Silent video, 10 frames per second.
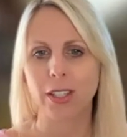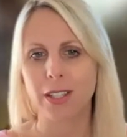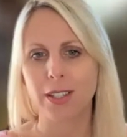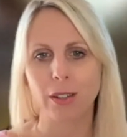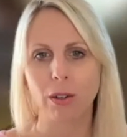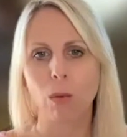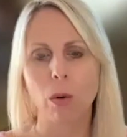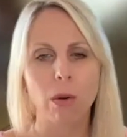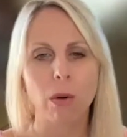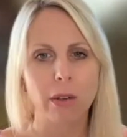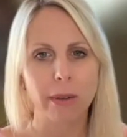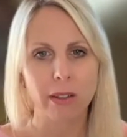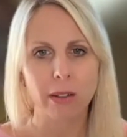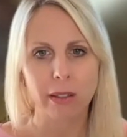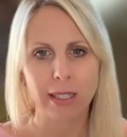is there a war going
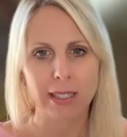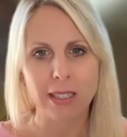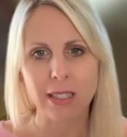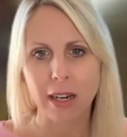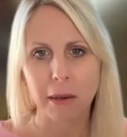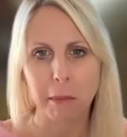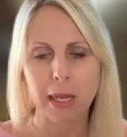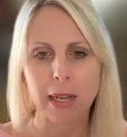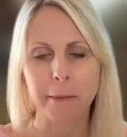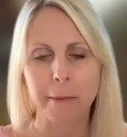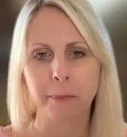on inside me?